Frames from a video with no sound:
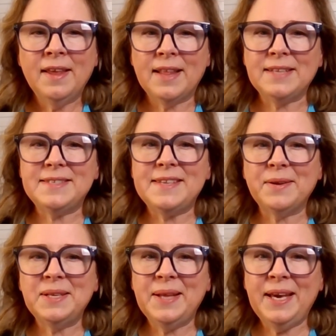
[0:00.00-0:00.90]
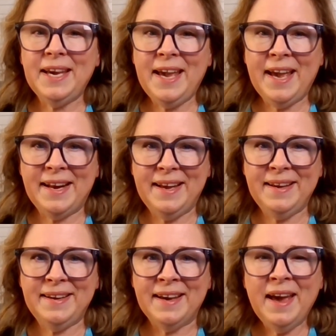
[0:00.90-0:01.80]
That sounded like a
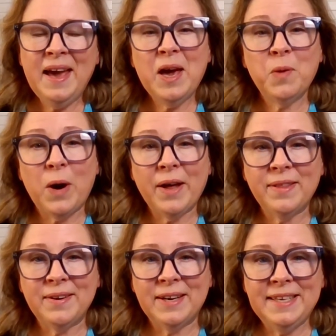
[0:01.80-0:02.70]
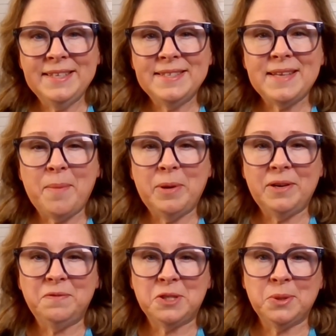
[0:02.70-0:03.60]
headache, and while there is a bit
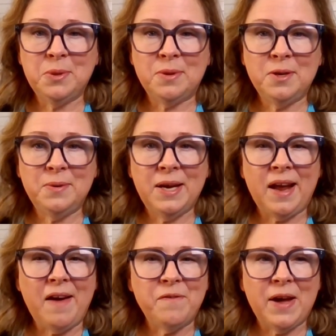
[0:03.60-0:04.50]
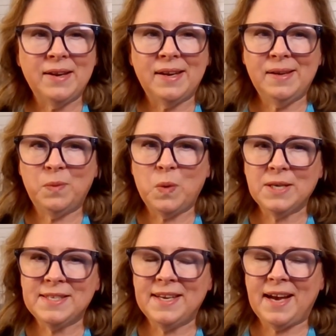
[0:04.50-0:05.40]
of truth to it, I found that it
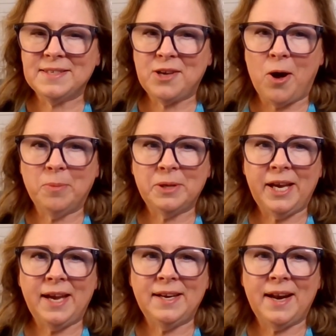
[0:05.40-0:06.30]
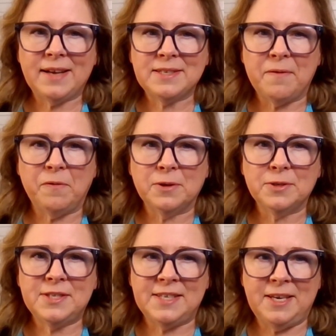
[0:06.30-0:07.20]
wasn't as complicated as it
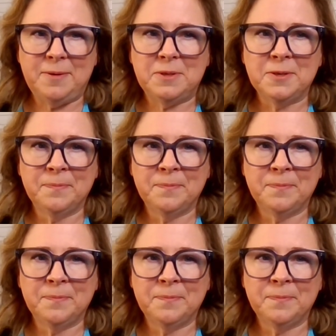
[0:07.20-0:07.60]
first seemed.